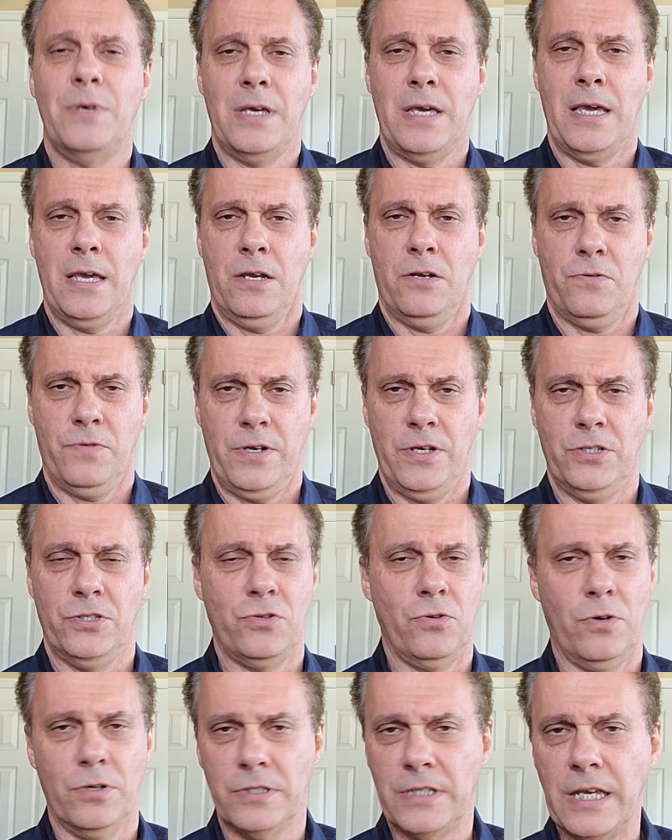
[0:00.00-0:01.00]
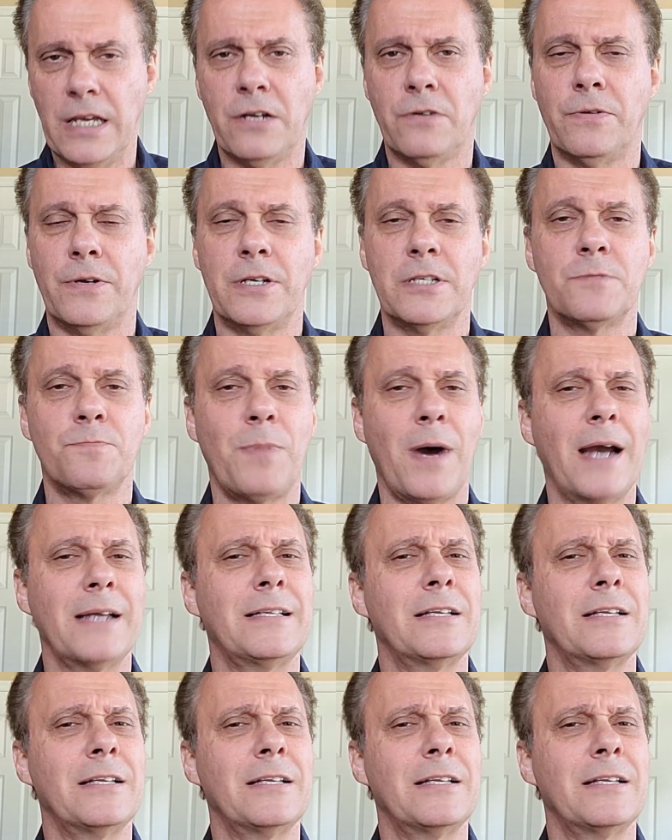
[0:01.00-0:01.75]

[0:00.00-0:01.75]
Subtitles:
be increased or decreased by